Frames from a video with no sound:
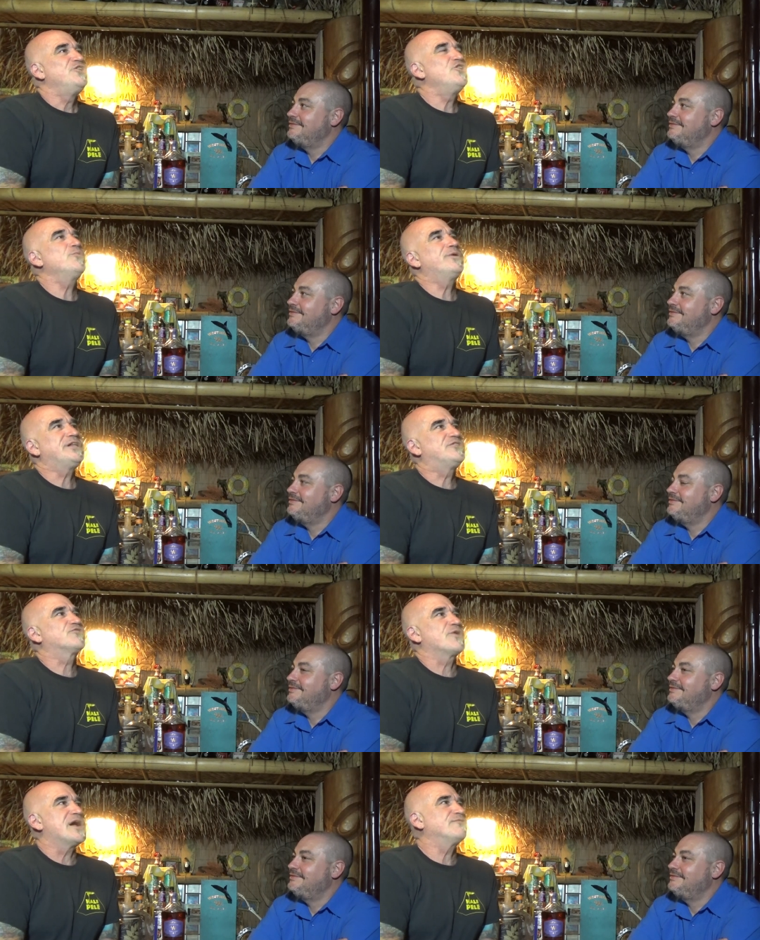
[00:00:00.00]
Speaker 1: nobody
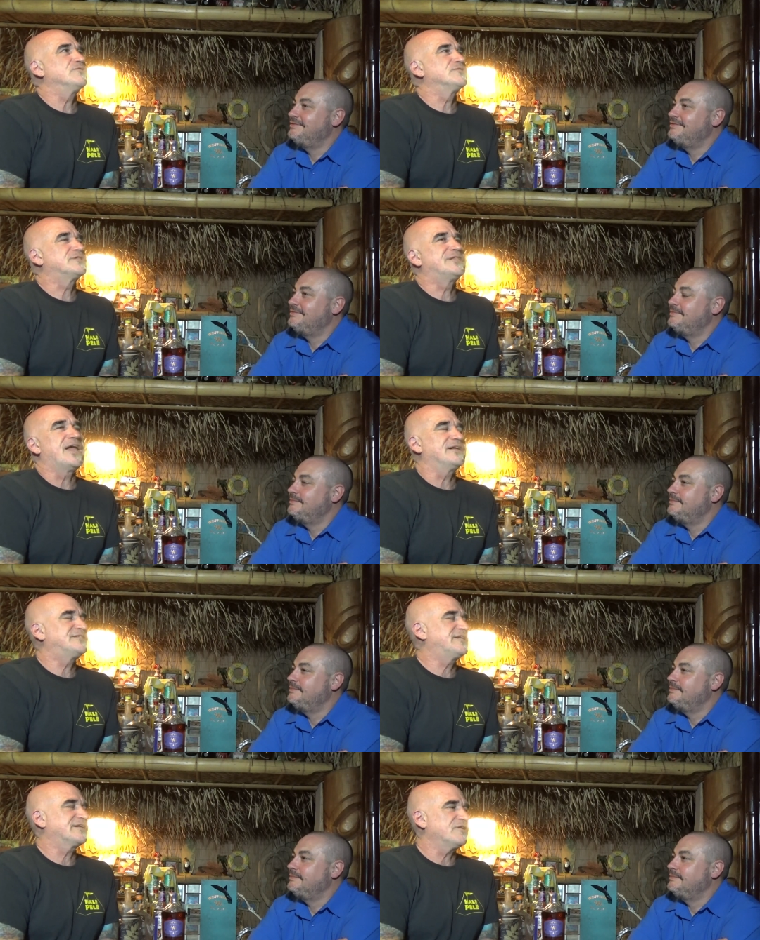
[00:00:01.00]
travels,
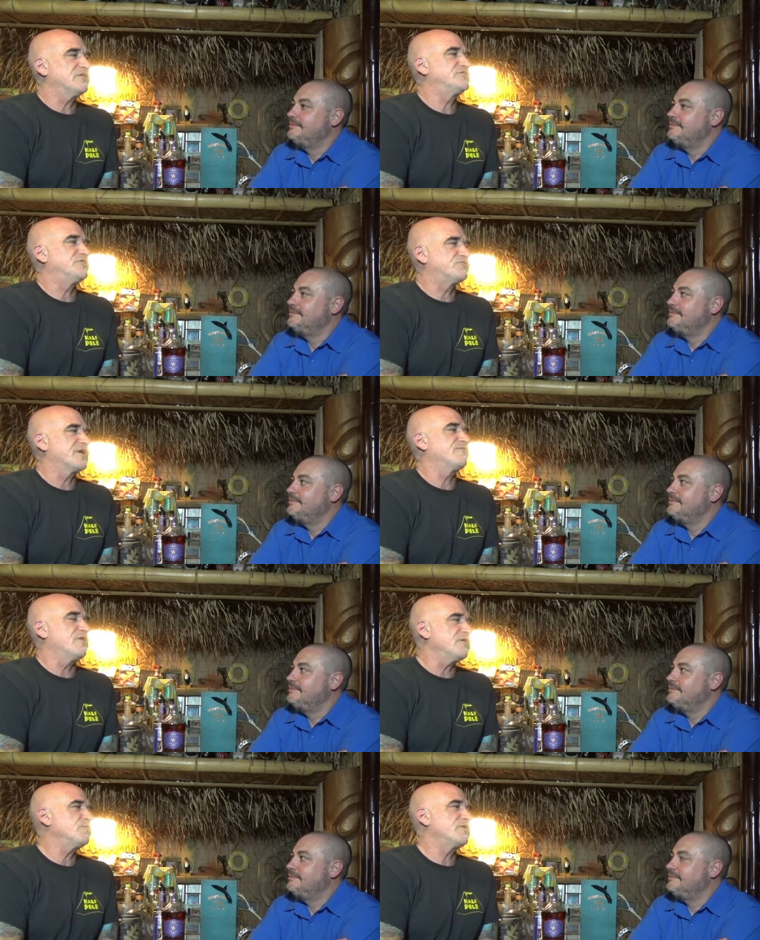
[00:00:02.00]
has technology to travel
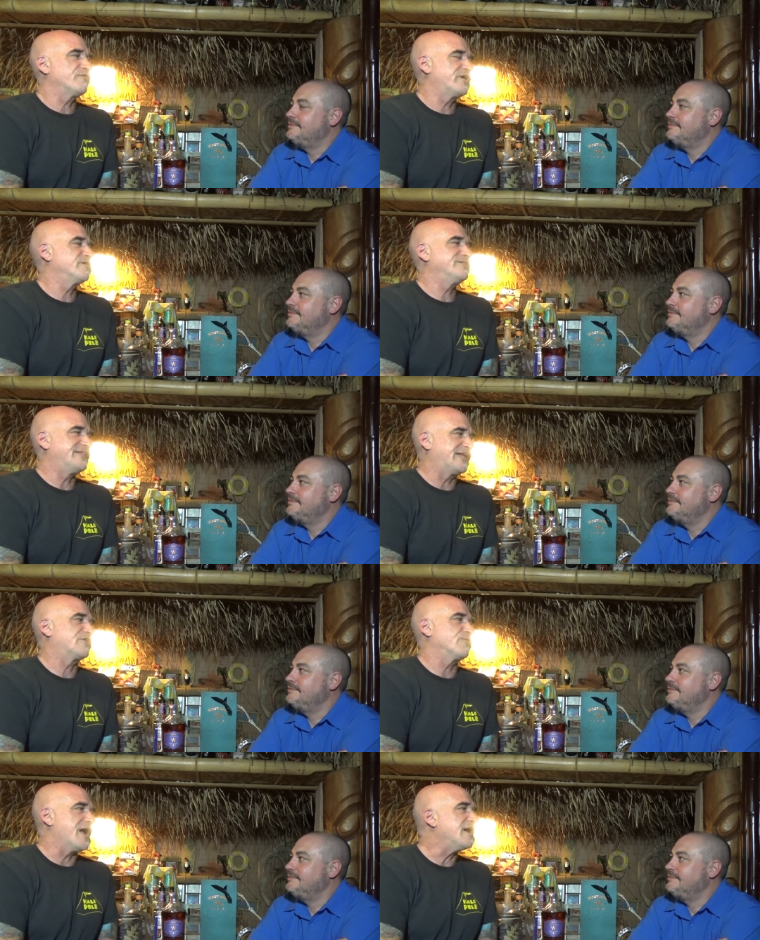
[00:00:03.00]
all the way over here, and then they
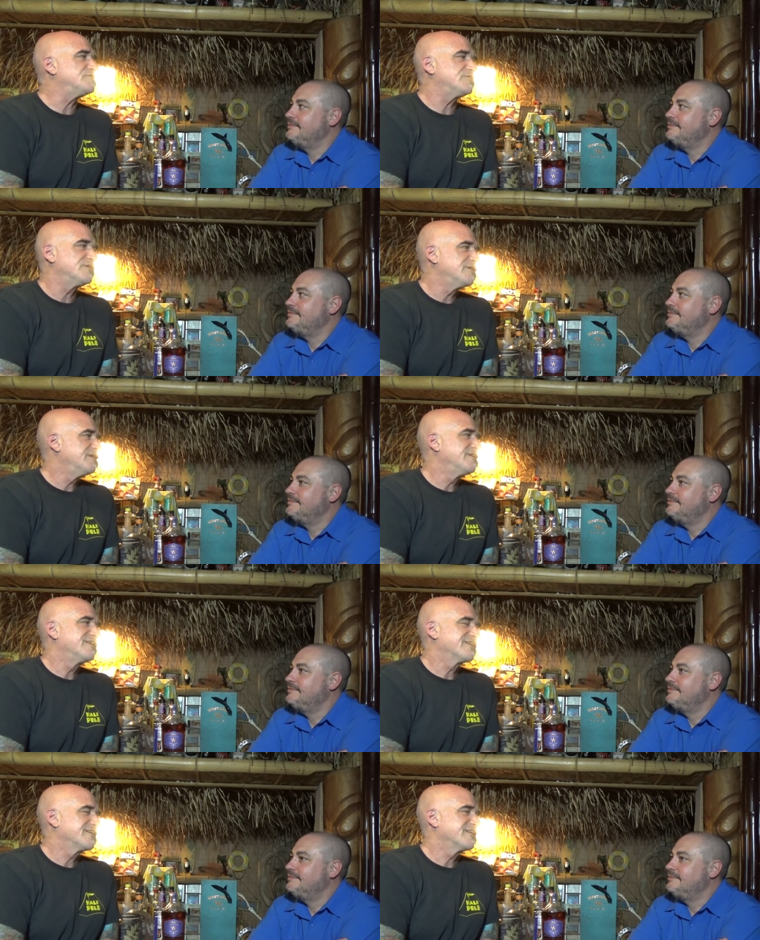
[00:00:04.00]
crash.
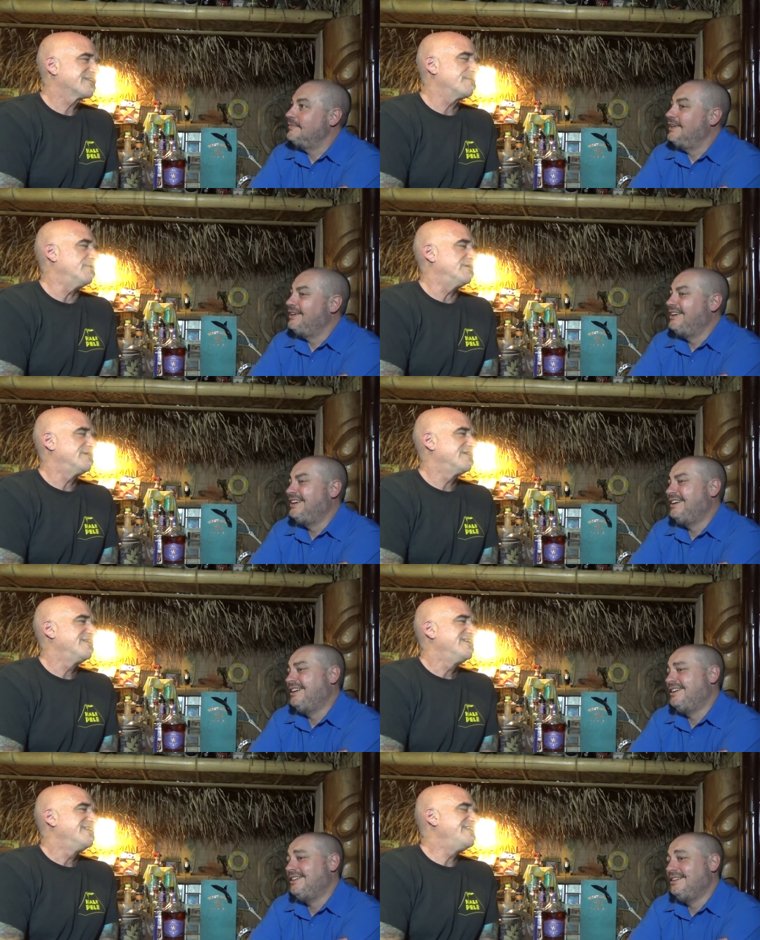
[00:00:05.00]
Speaker 2: Come
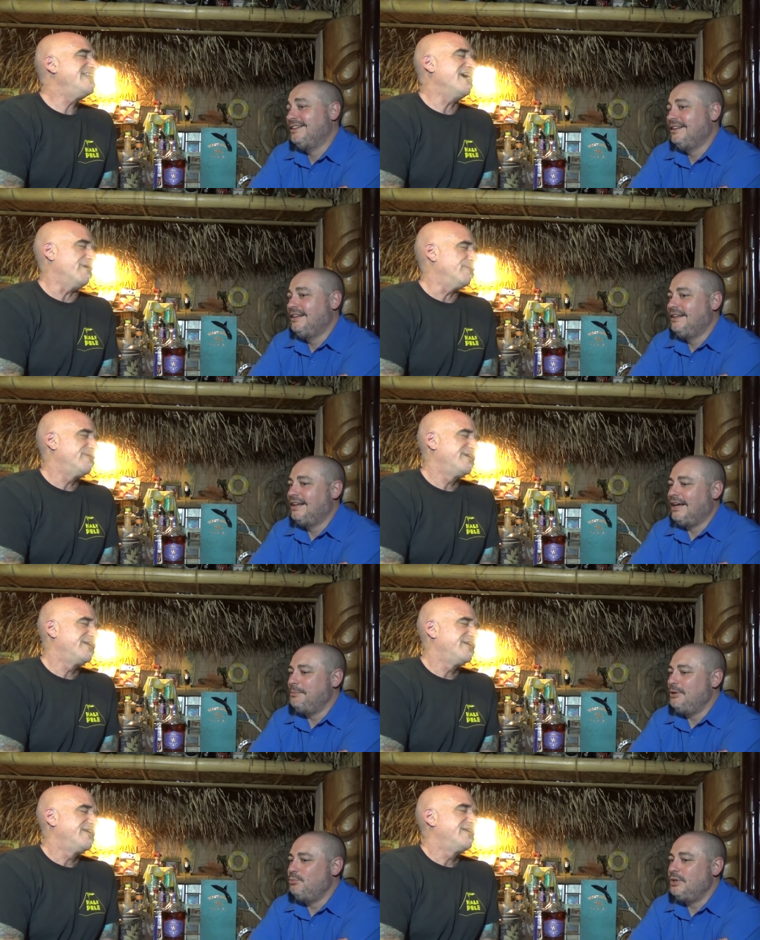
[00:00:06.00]
on. Uh, no. I
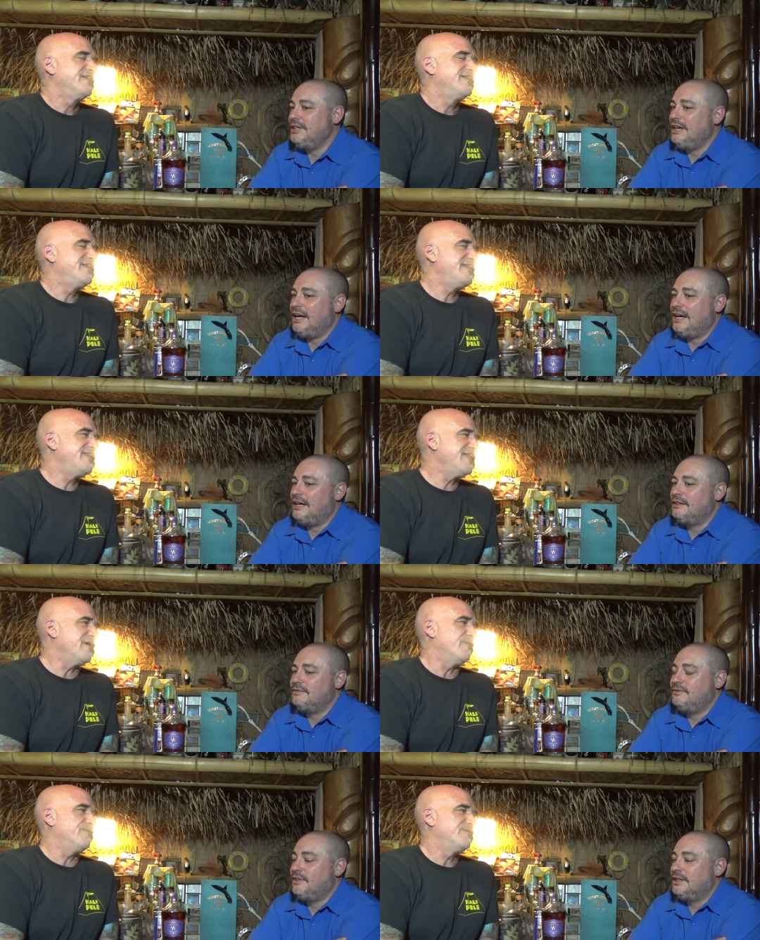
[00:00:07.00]
mean, we have
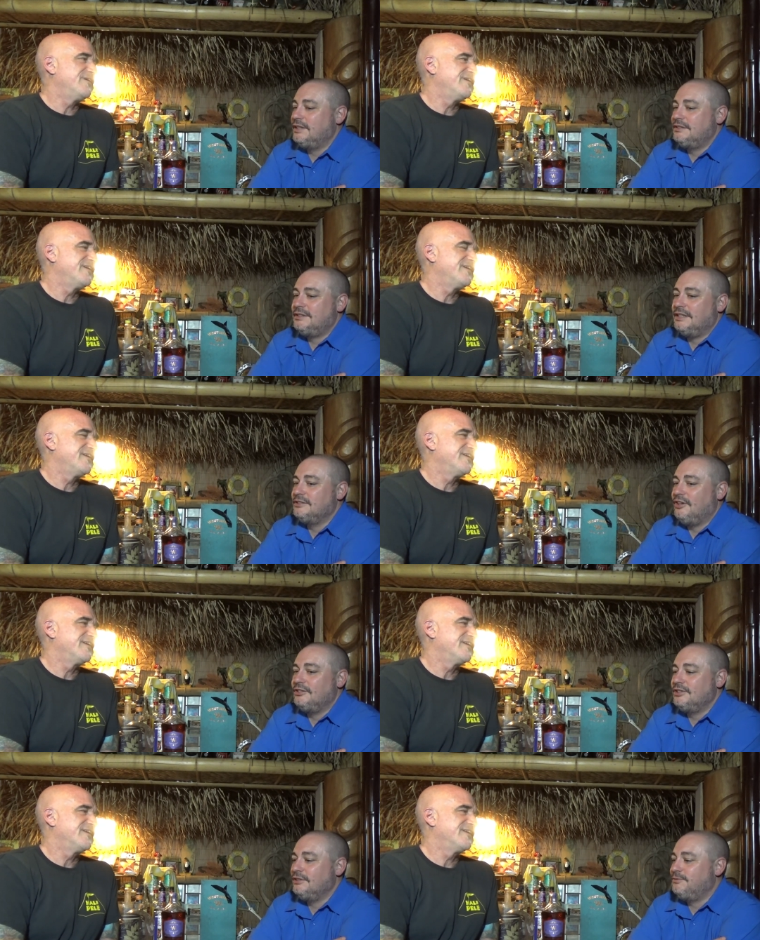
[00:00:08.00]
no. the
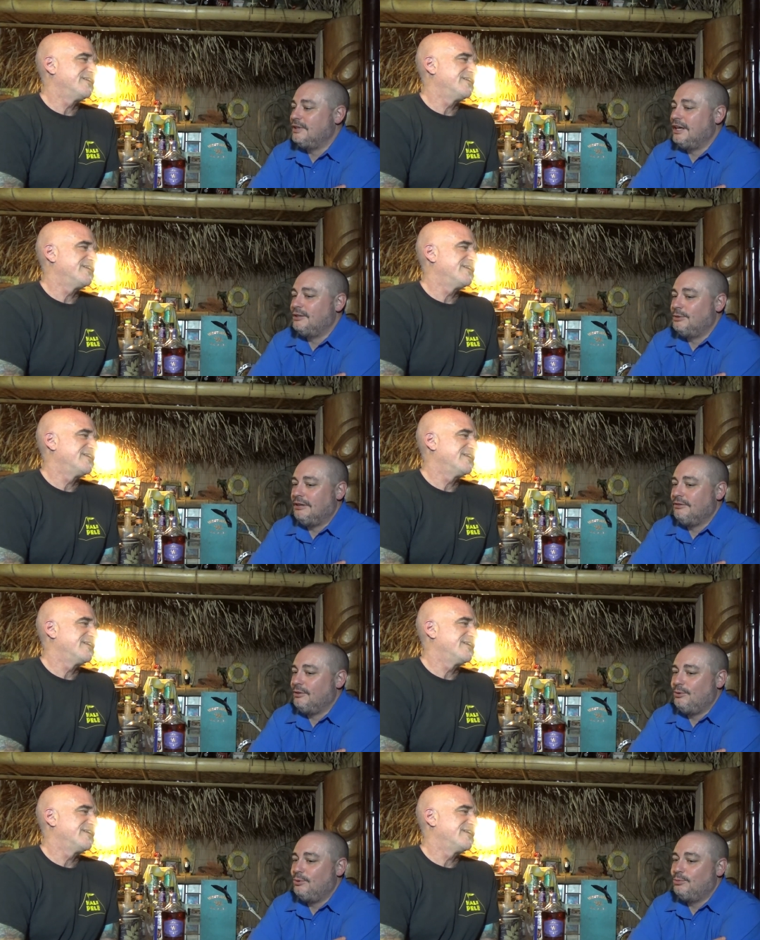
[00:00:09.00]
technology to fly around
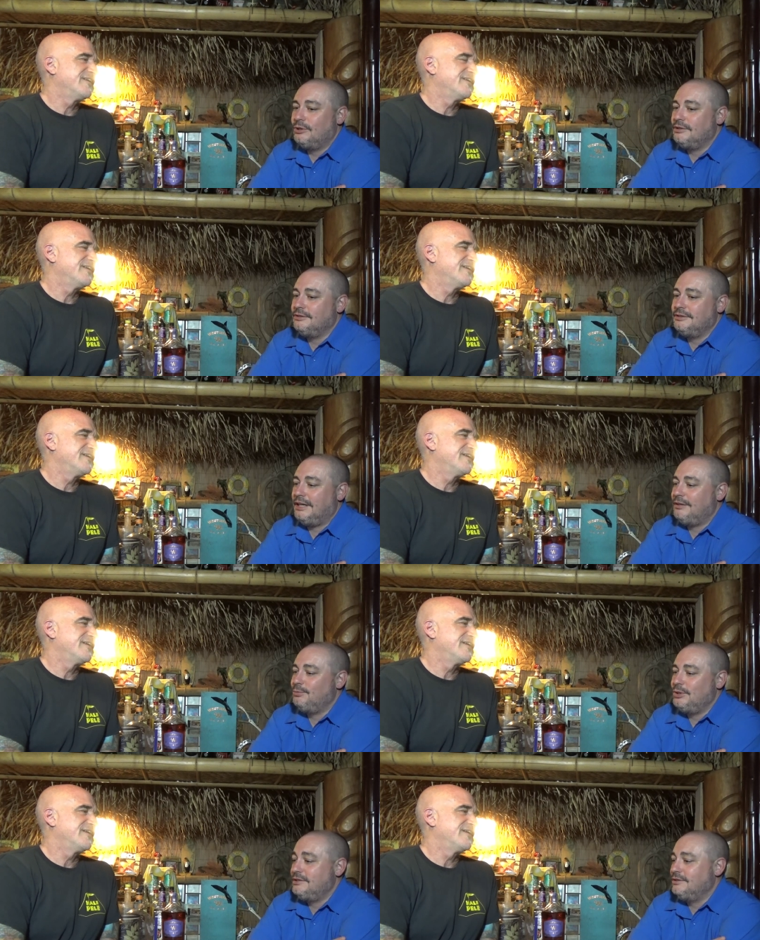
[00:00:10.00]
the whole world,
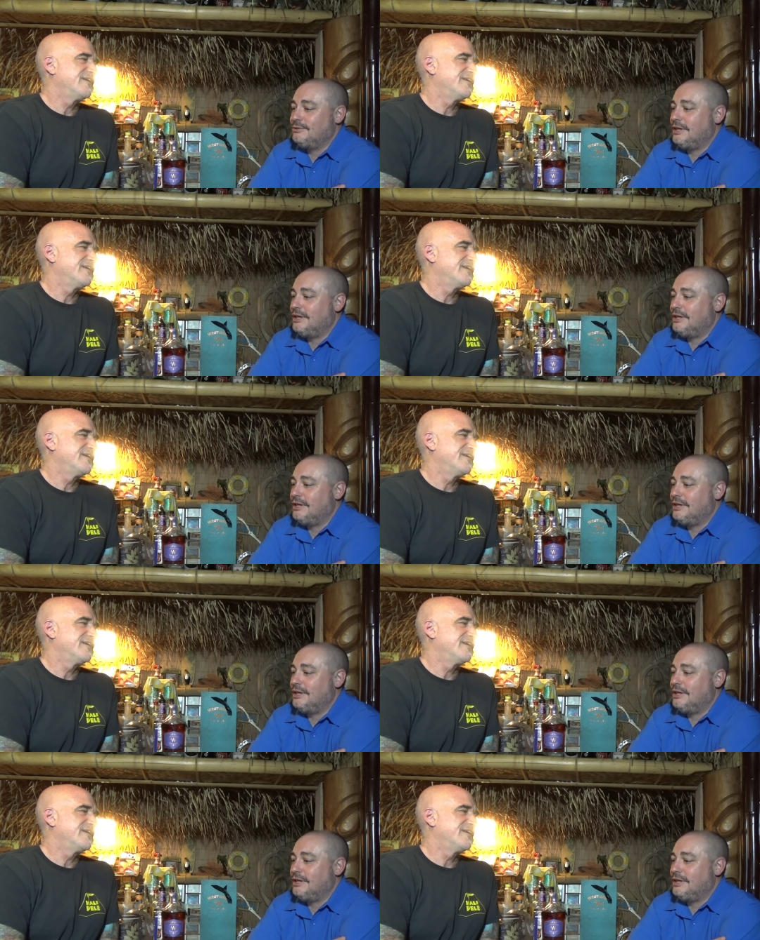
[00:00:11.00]
and we still